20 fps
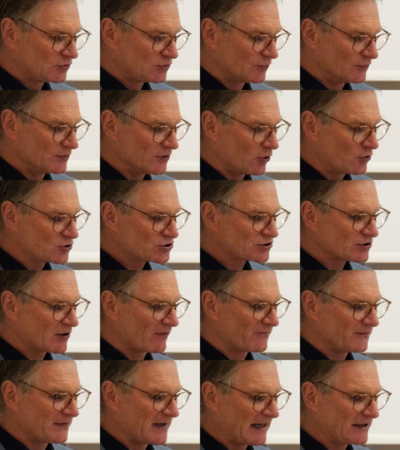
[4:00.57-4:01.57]
to a notion
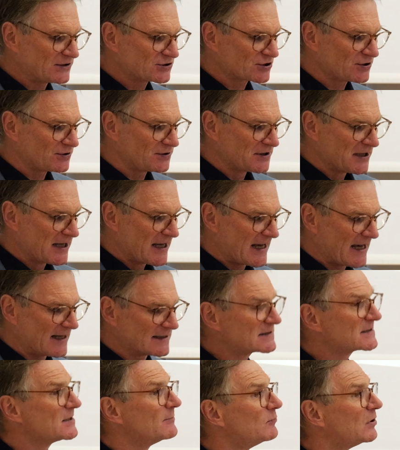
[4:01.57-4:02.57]
of nature
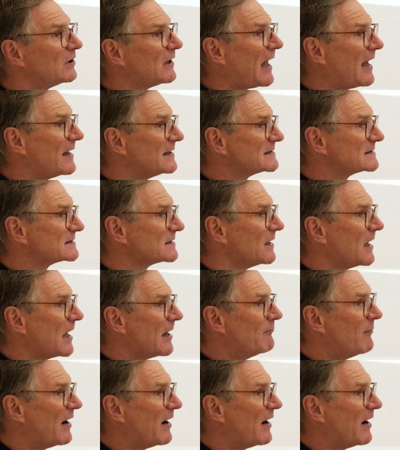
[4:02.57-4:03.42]
as symbolized